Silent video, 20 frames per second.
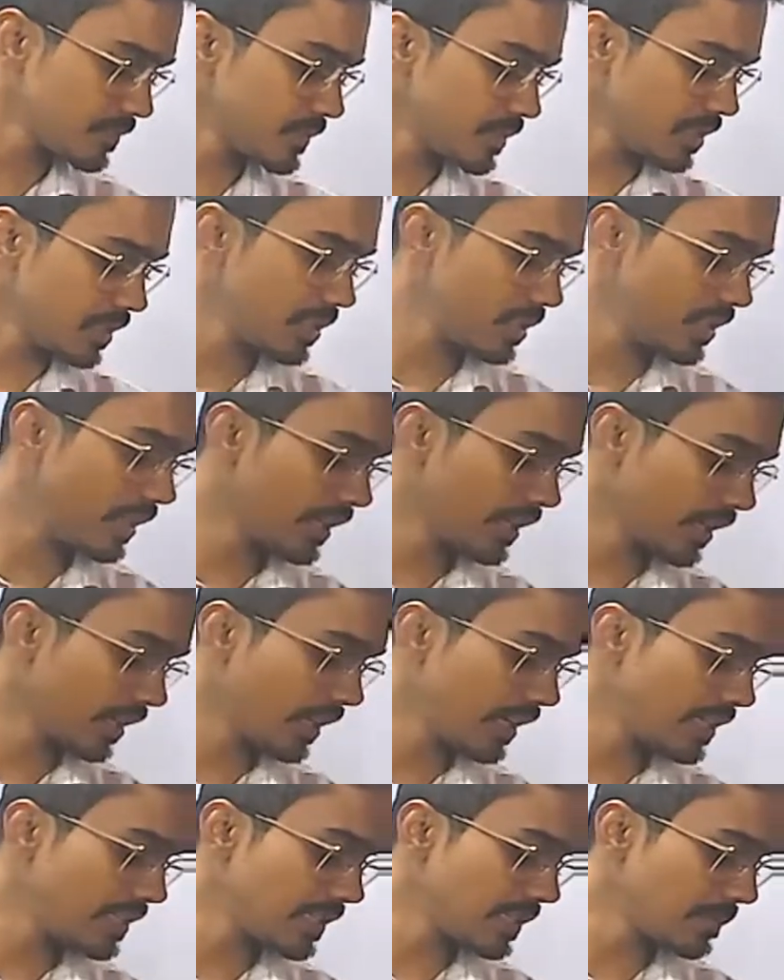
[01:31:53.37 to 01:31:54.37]
Increase
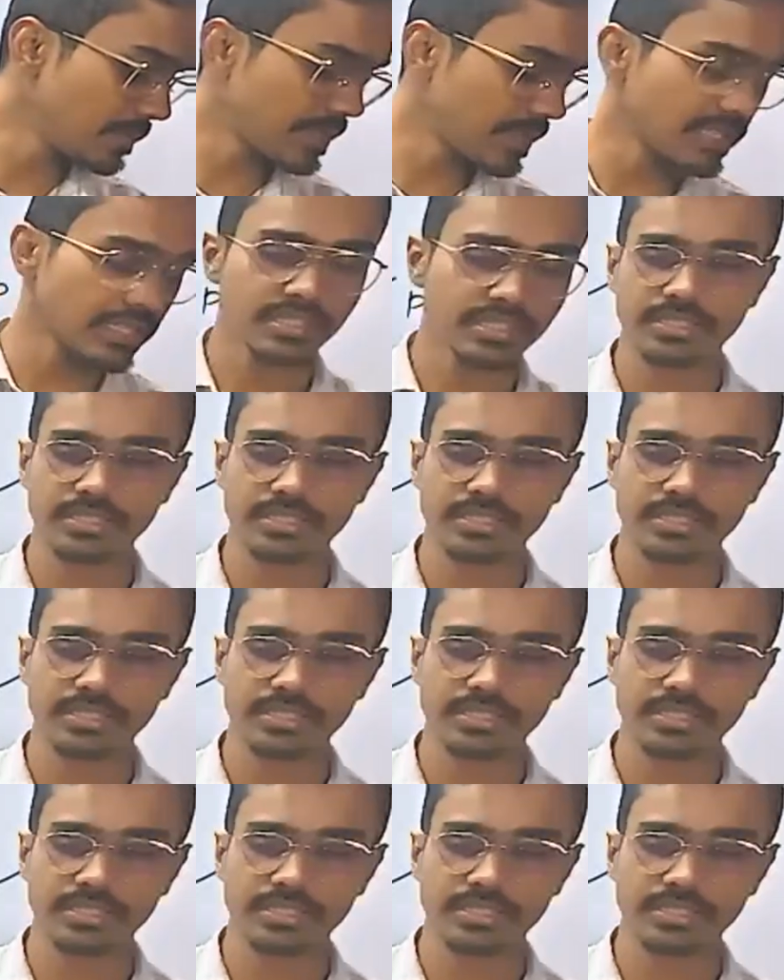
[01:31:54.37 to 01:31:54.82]
in pressure.